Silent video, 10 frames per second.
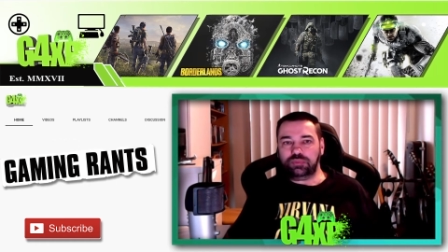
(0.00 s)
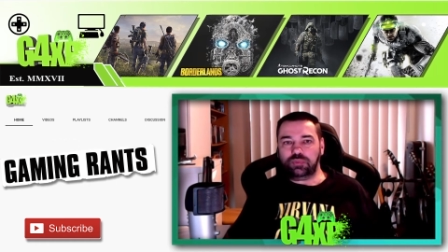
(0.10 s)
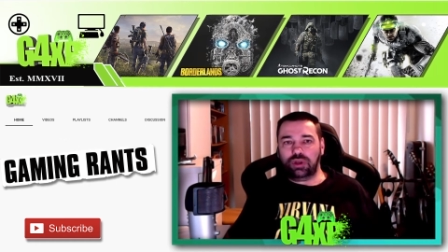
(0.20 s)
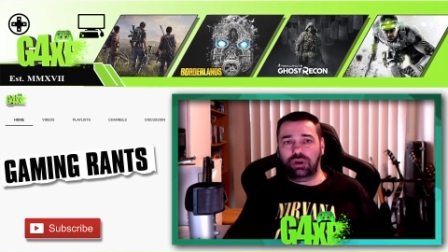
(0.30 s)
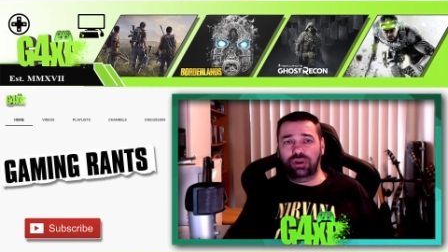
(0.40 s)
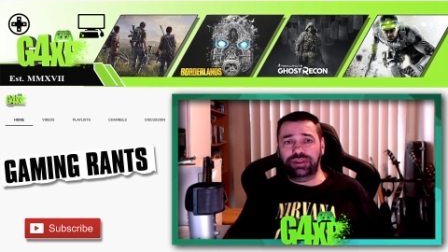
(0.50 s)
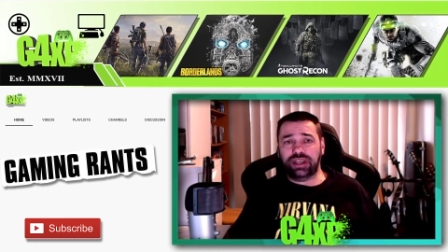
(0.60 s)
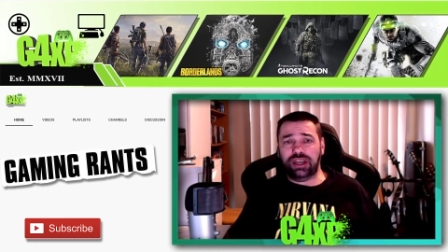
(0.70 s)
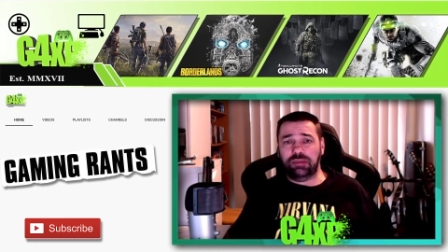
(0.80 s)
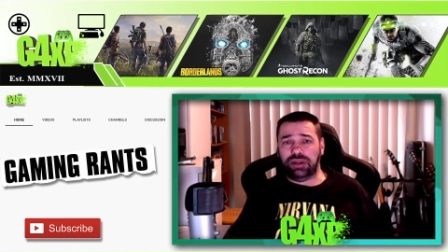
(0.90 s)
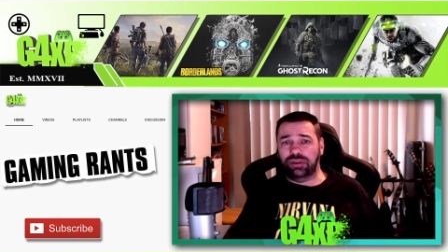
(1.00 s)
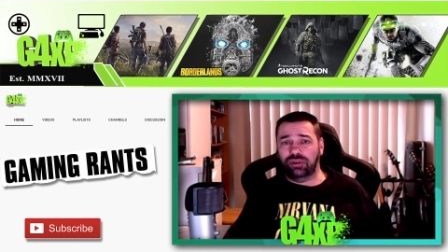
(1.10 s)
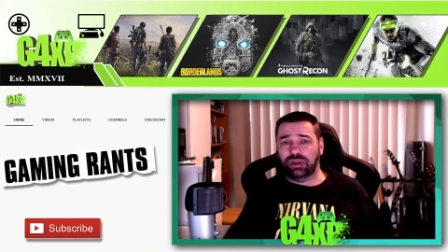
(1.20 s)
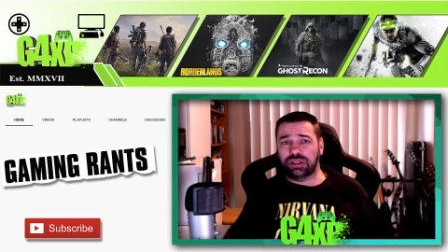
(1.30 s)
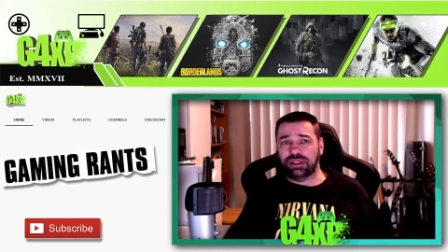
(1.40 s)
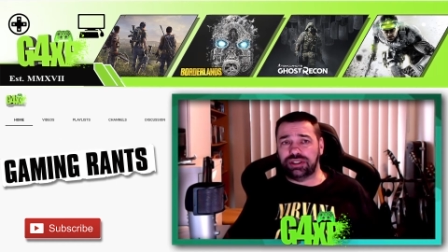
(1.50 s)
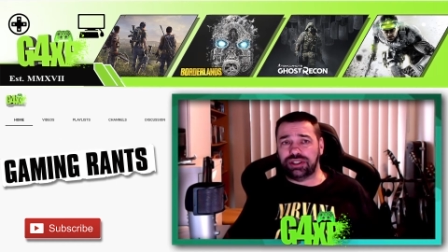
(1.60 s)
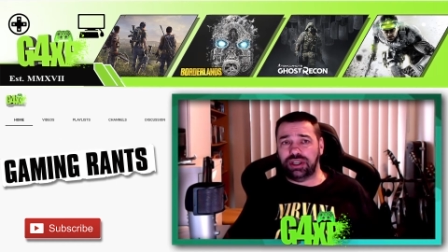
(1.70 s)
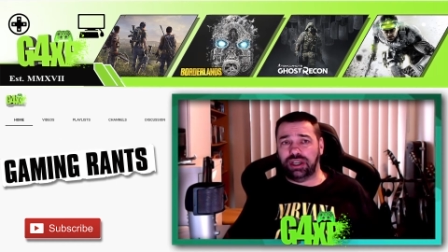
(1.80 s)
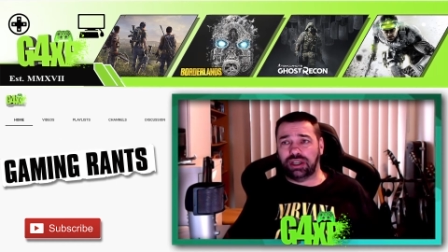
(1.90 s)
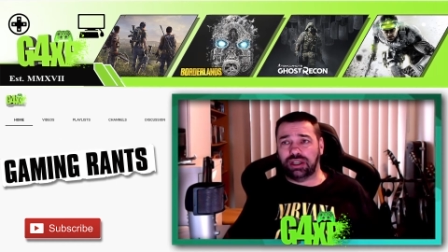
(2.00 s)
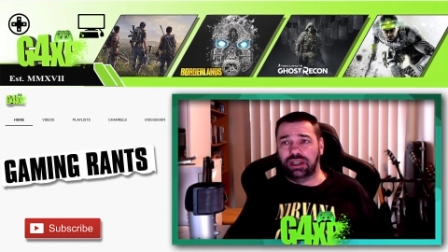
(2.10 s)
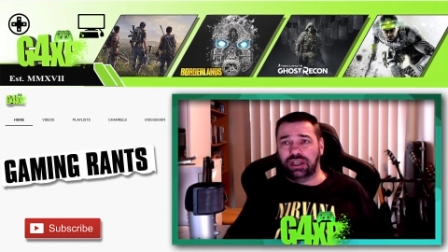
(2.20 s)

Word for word: on the game and knowingly cheating,